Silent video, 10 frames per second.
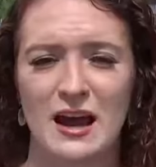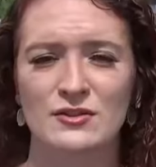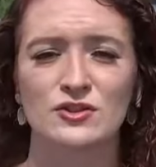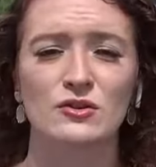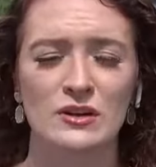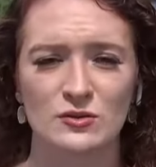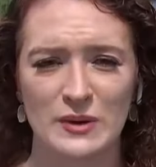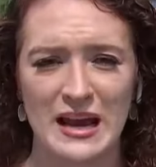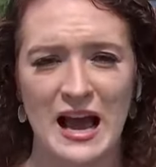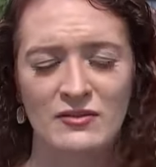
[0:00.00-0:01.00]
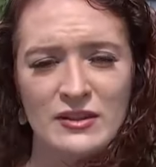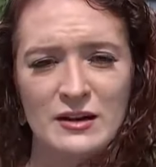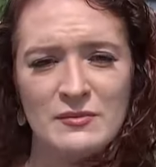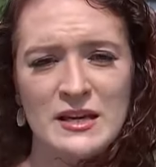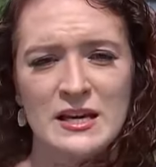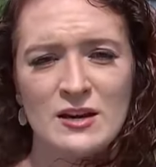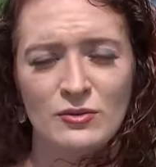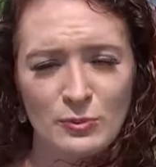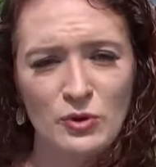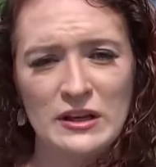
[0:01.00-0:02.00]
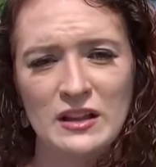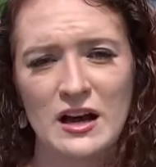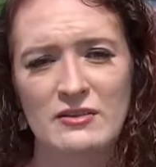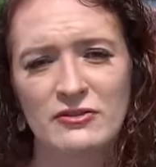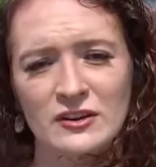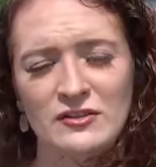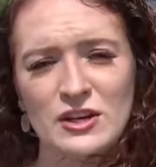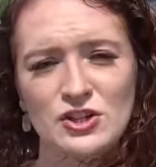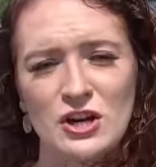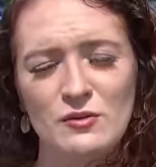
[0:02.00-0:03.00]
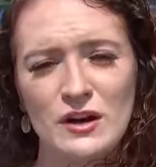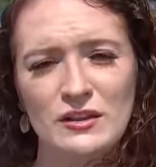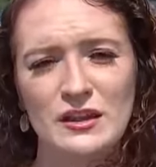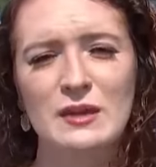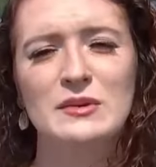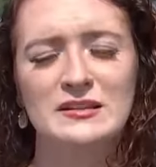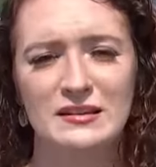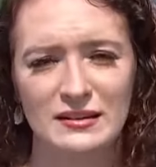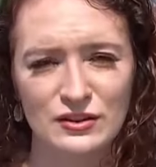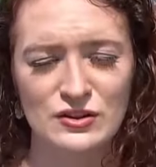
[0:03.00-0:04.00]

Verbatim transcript: as soon as we have them. Reporting live, Olivia Jakewith, NBC 6